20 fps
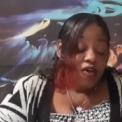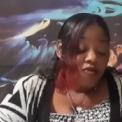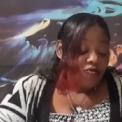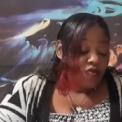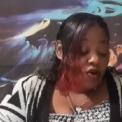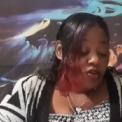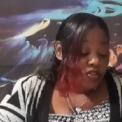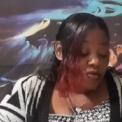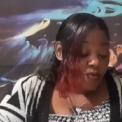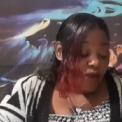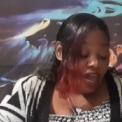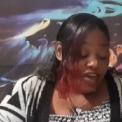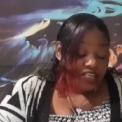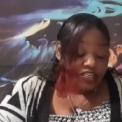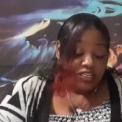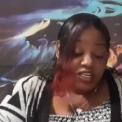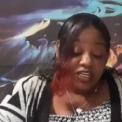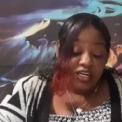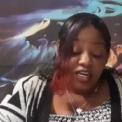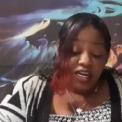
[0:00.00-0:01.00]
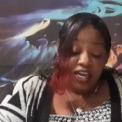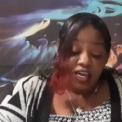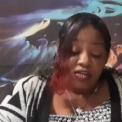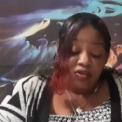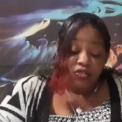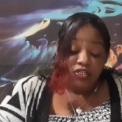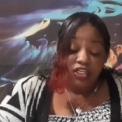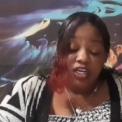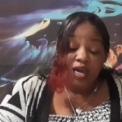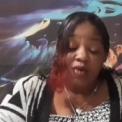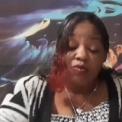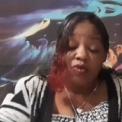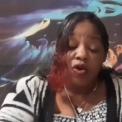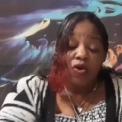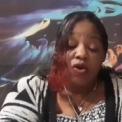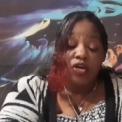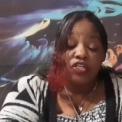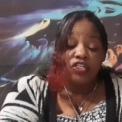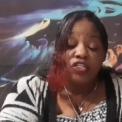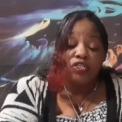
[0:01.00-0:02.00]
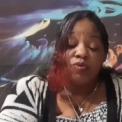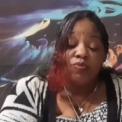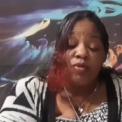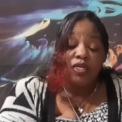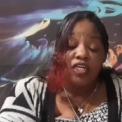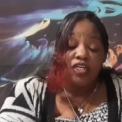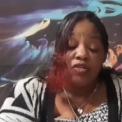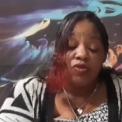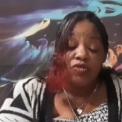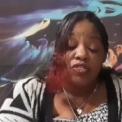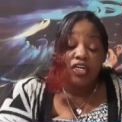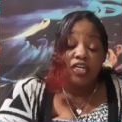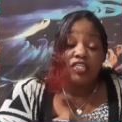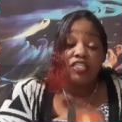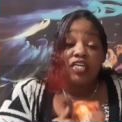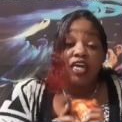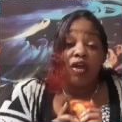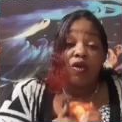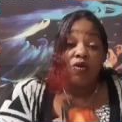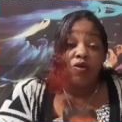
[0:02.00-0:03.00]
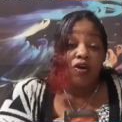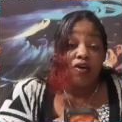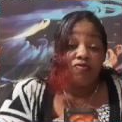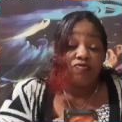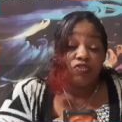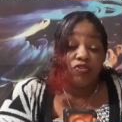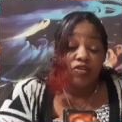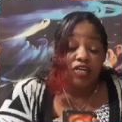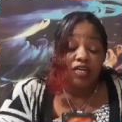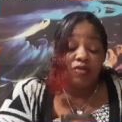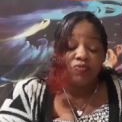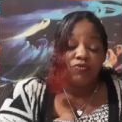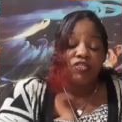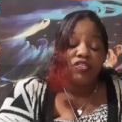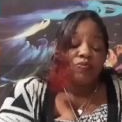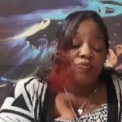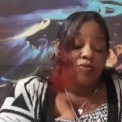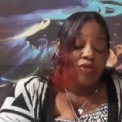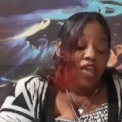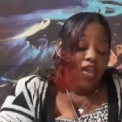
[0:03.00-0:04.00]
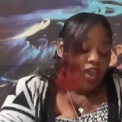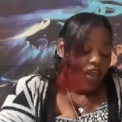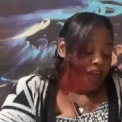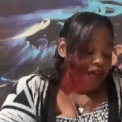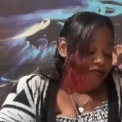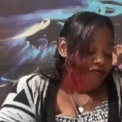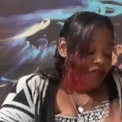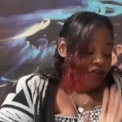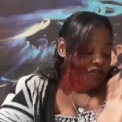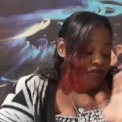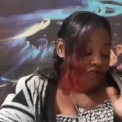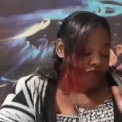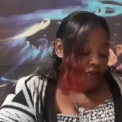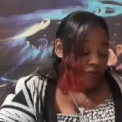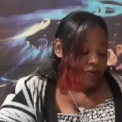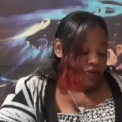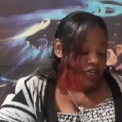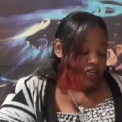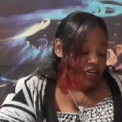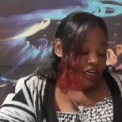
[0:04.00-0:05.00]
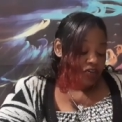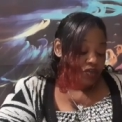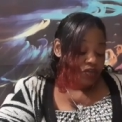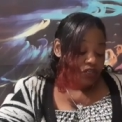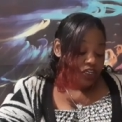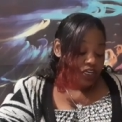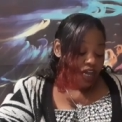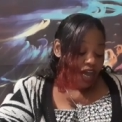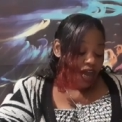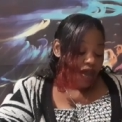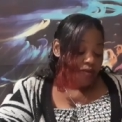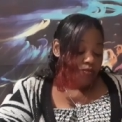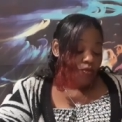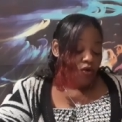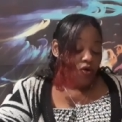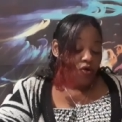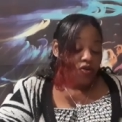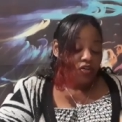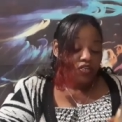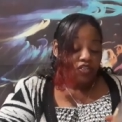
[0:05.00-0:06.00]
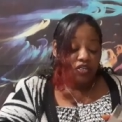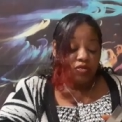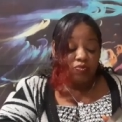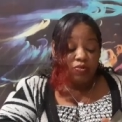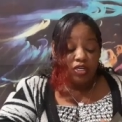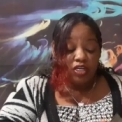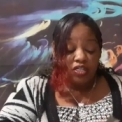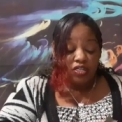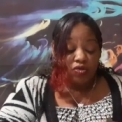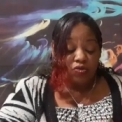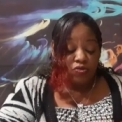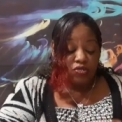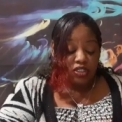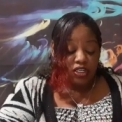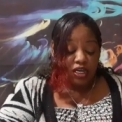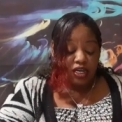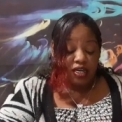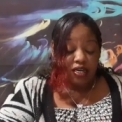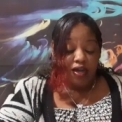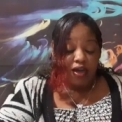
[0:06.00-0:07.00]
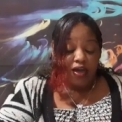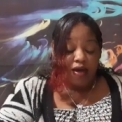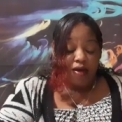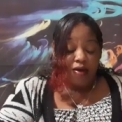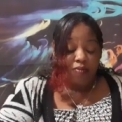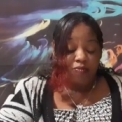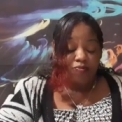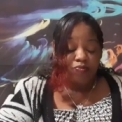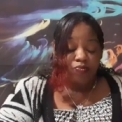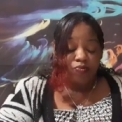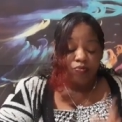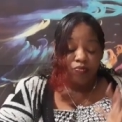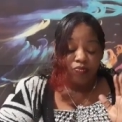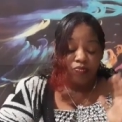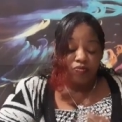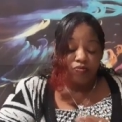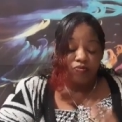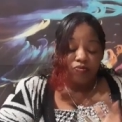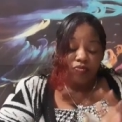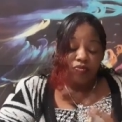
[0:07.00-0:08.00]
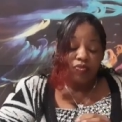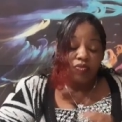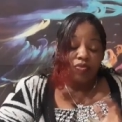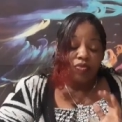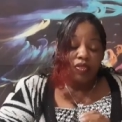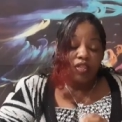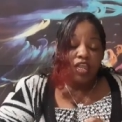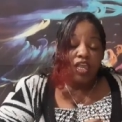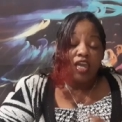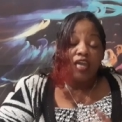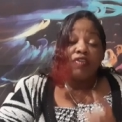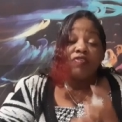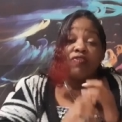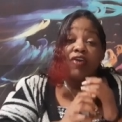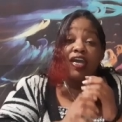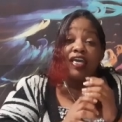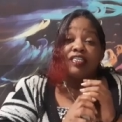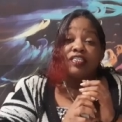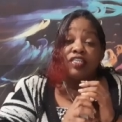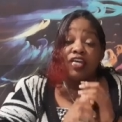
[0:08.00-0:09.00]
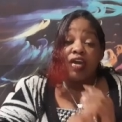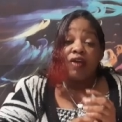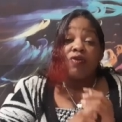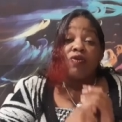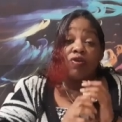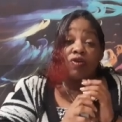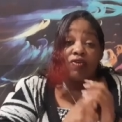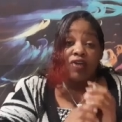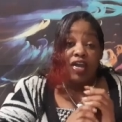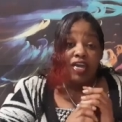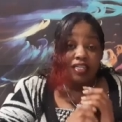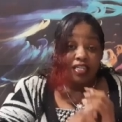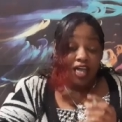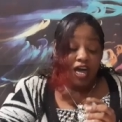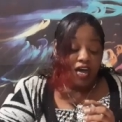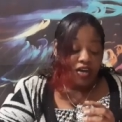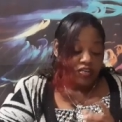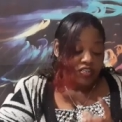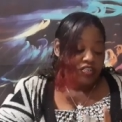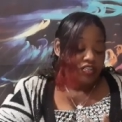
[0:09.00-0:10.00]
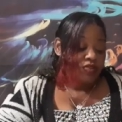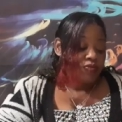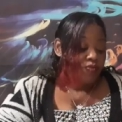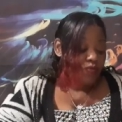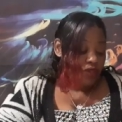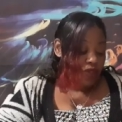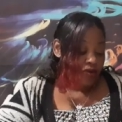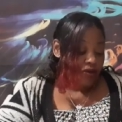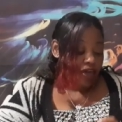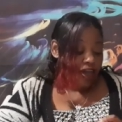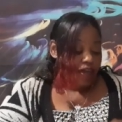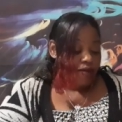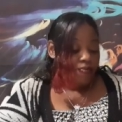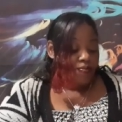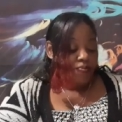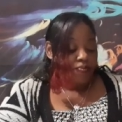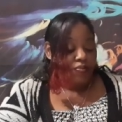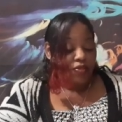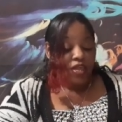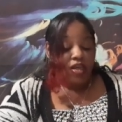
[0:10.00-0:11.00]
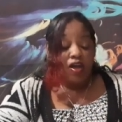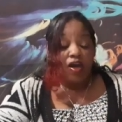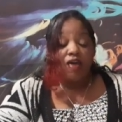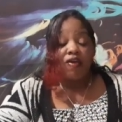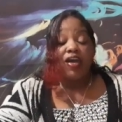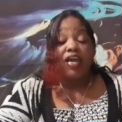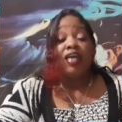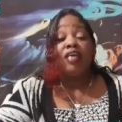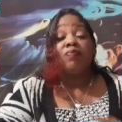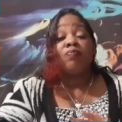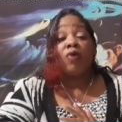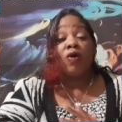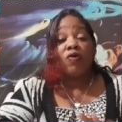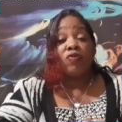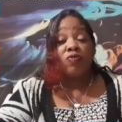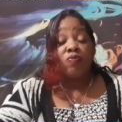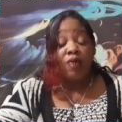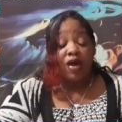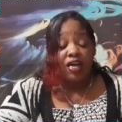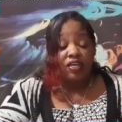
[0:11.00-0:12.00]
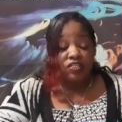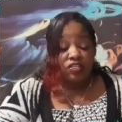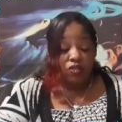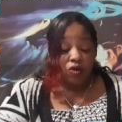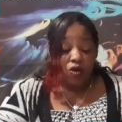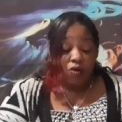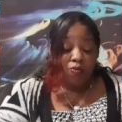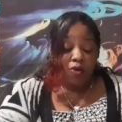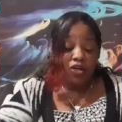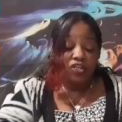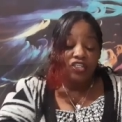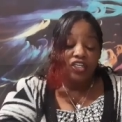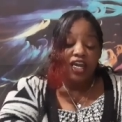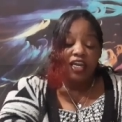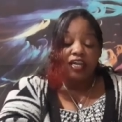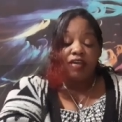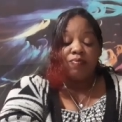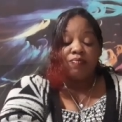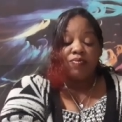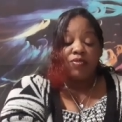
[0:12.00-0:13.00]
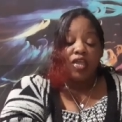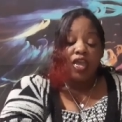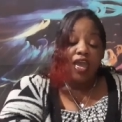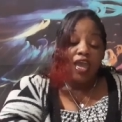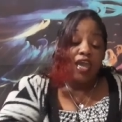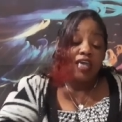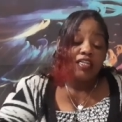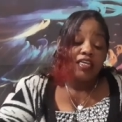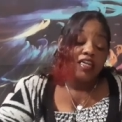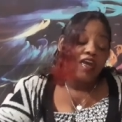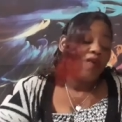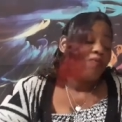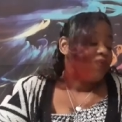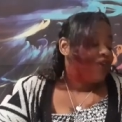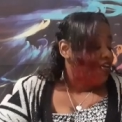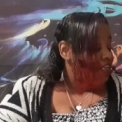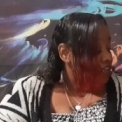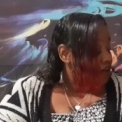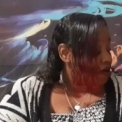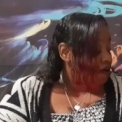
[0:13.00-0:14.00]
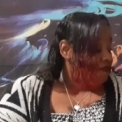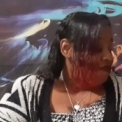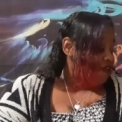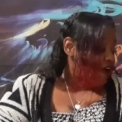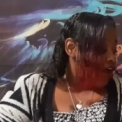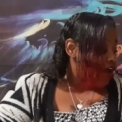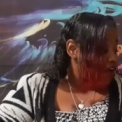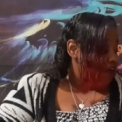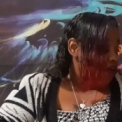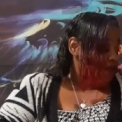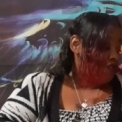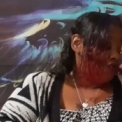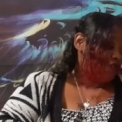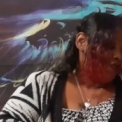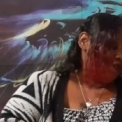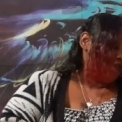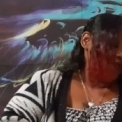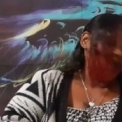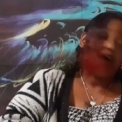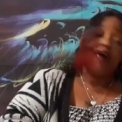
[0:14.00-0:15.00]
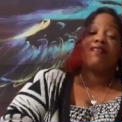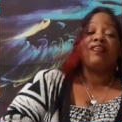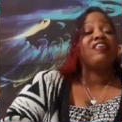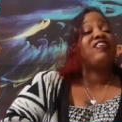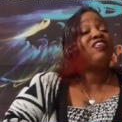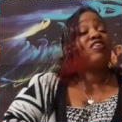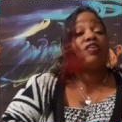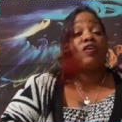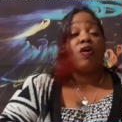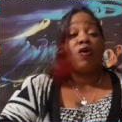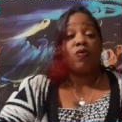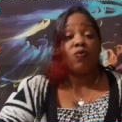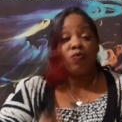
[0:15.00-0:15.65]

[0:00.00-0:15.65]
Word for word: for the masculine energy, I'm going to be using Tarot of Dreams. And for the feminine energy, I'm going to be using um, Grant, Tarot Grand Luxe. Okay? All right. And both by Ciro Marchetti. And then I'll be clarifying I'll let you know.